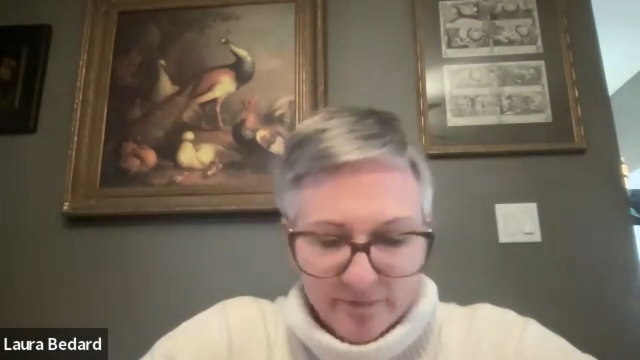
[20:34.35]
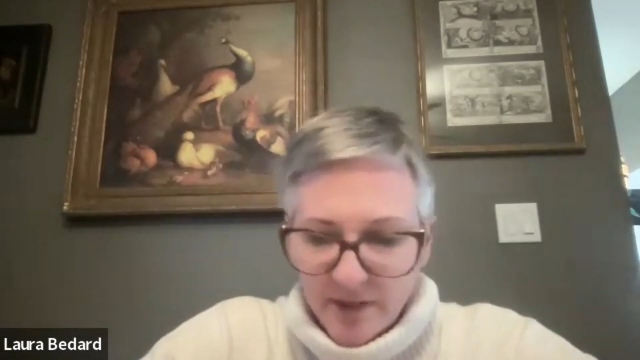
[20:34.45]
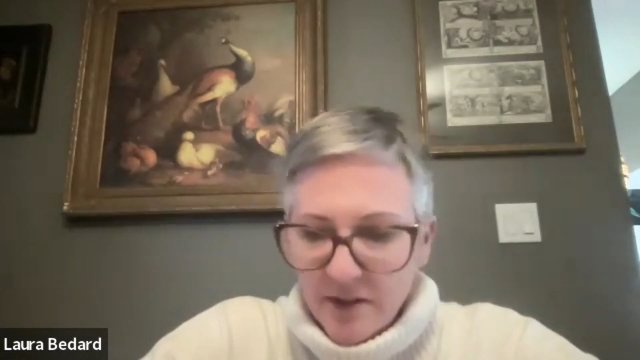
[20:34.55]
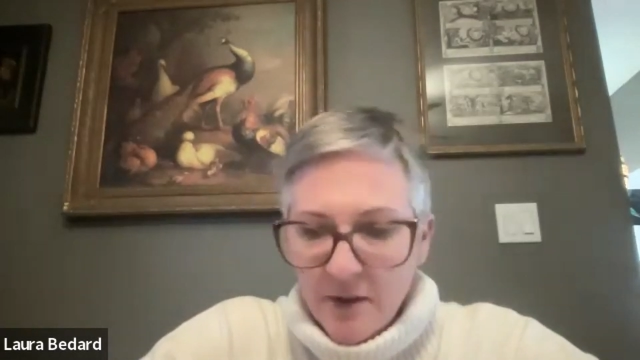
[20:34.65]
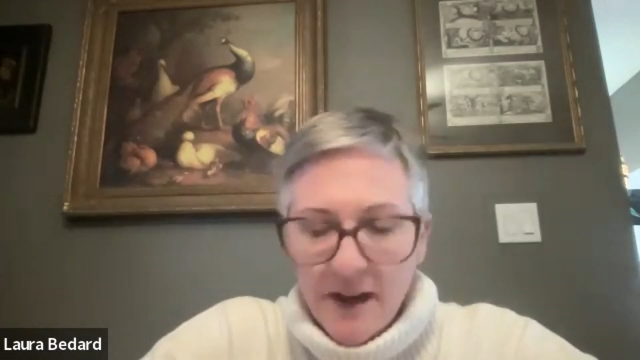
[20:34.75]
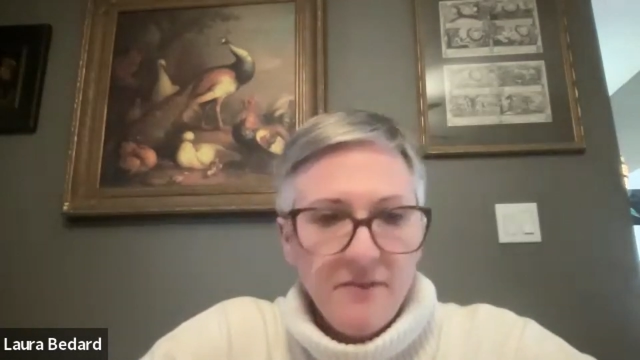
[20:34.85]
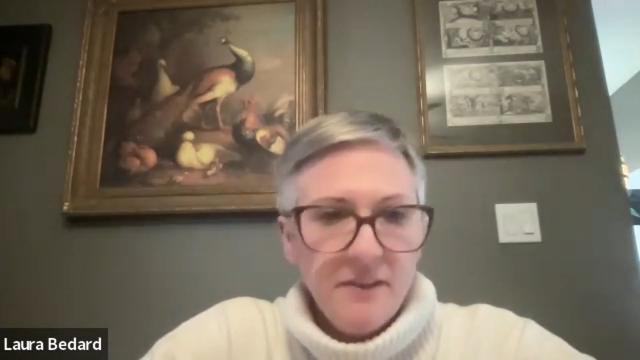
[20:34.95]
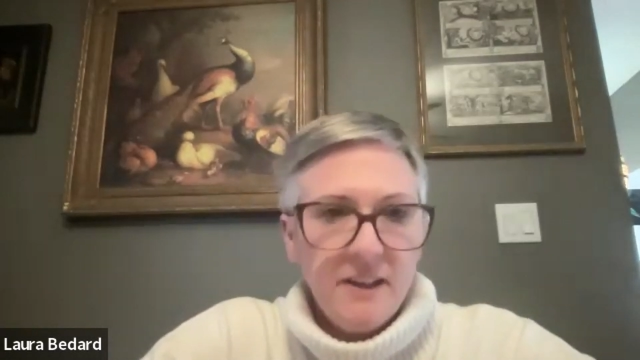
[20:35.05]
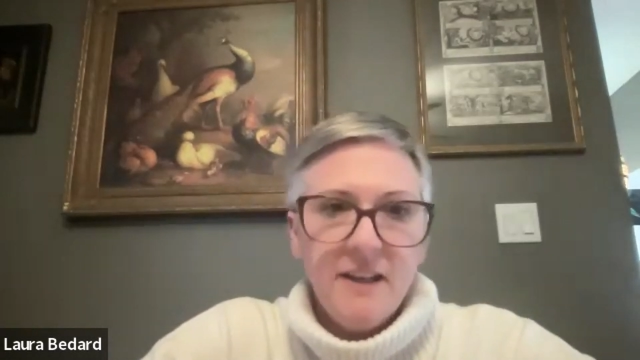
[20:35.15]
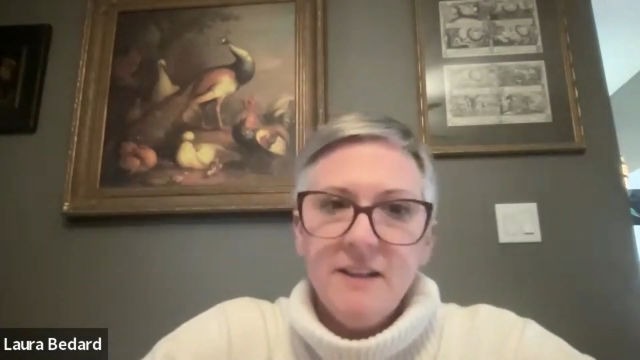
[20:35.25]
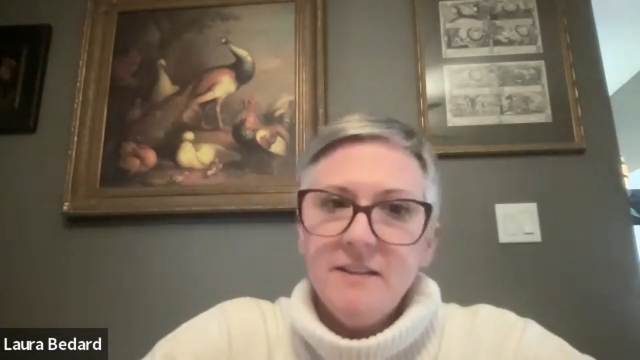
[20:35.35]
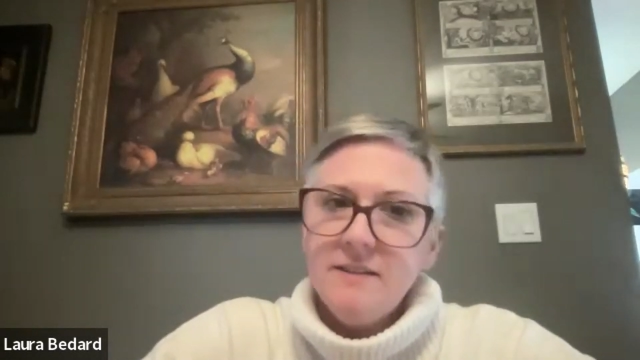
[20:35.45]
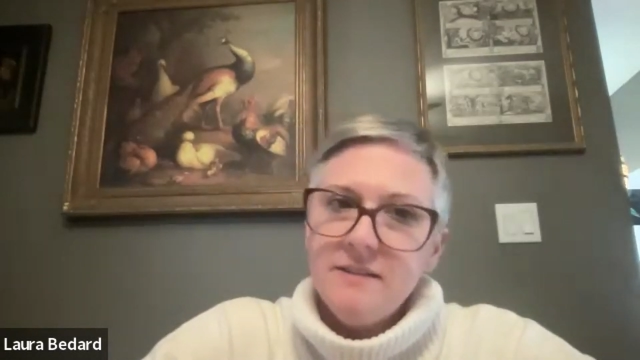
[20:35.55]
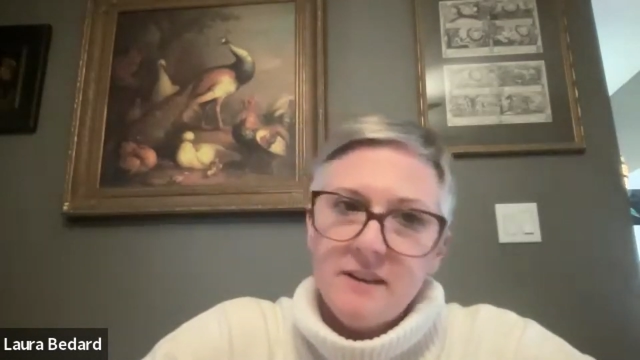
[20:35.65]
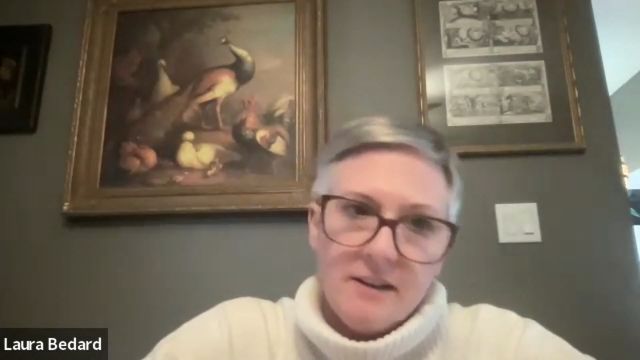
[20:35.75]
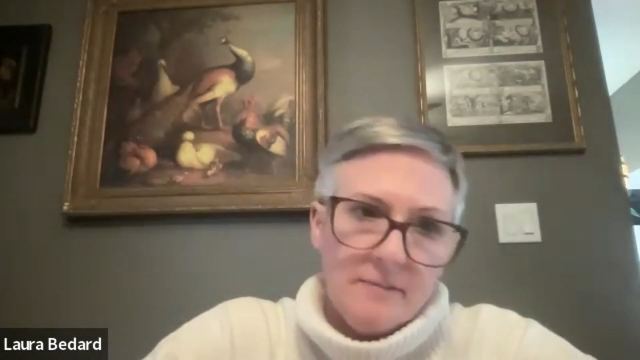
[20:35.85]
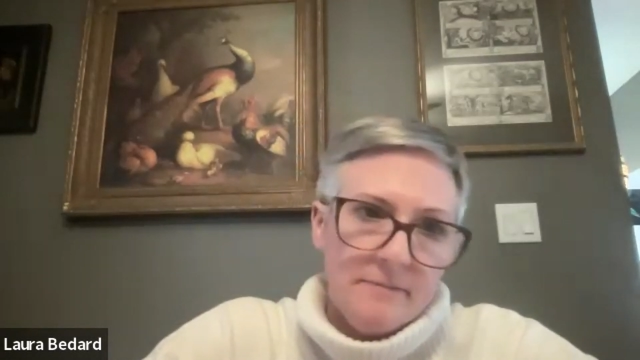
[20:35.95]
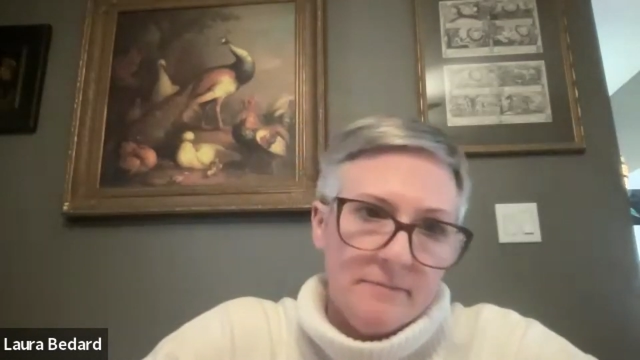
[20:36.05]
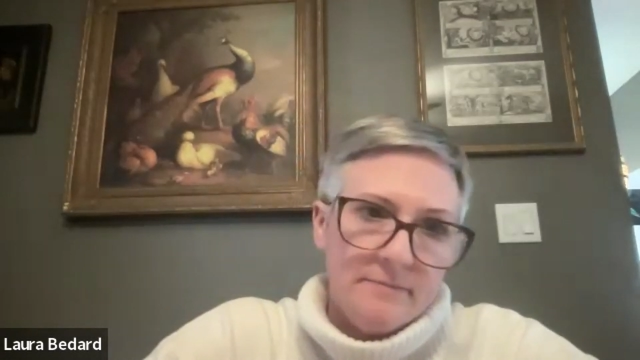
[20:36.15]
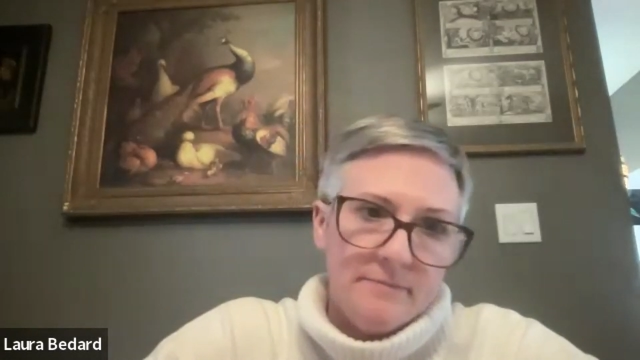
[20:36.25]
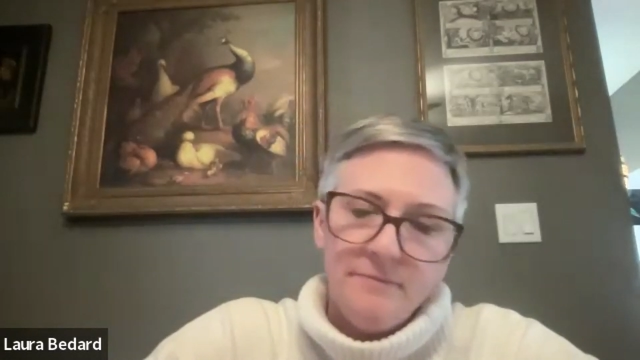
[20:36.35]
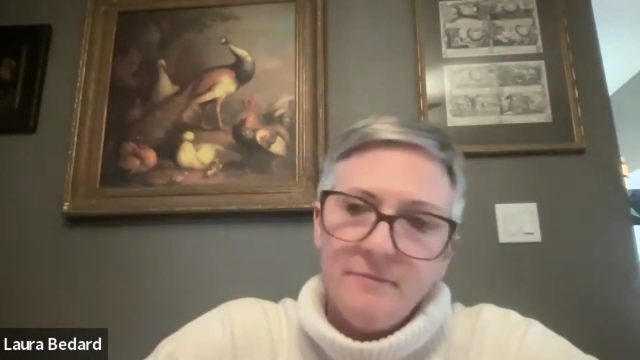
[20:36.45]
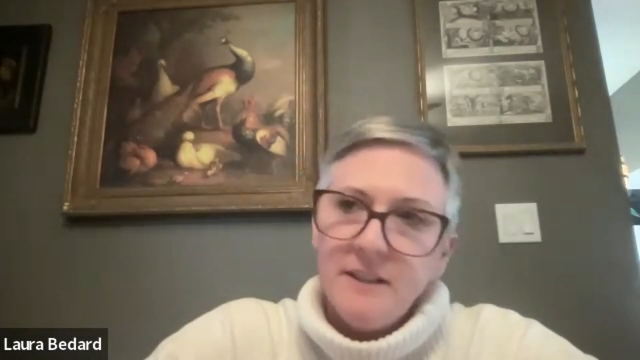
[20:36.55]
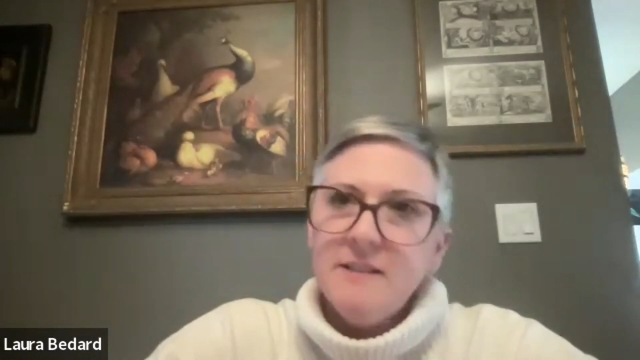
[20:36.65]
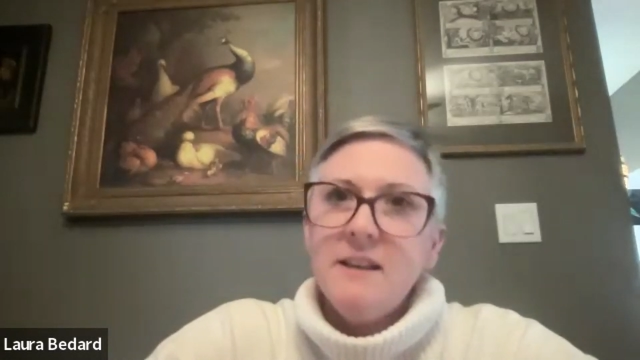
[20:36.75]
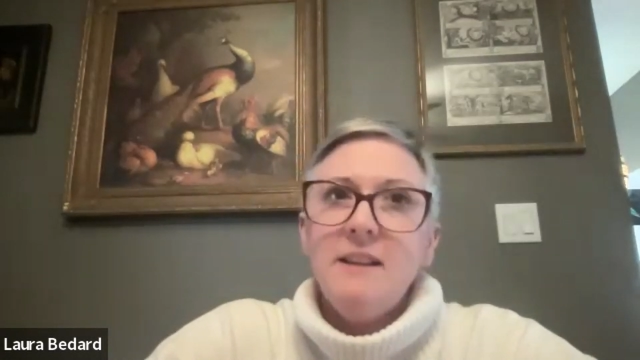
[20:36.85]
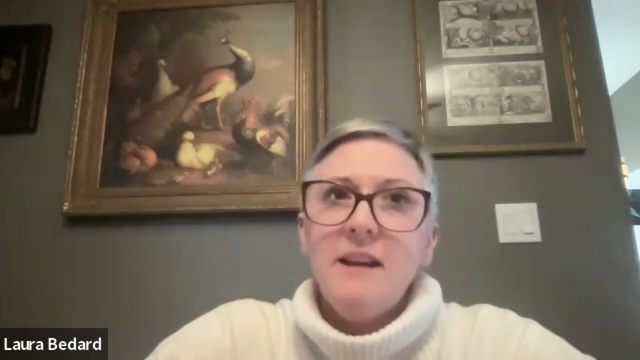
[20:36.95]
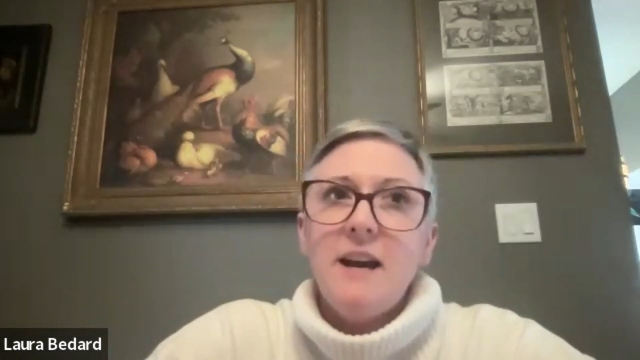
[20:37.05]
advocates, things like